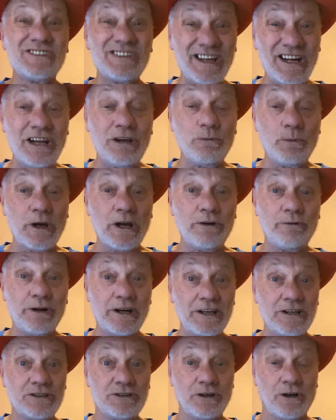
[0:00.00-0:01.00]
anywhere,
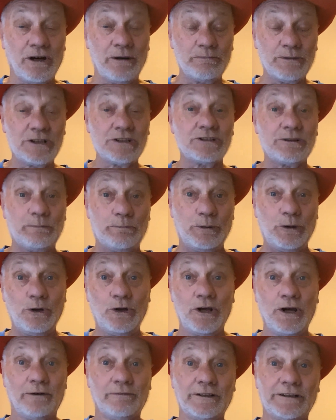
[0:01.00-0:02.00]
anytime. That's the
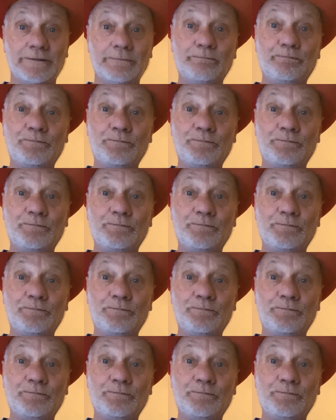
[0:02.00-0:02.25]
beauty of it.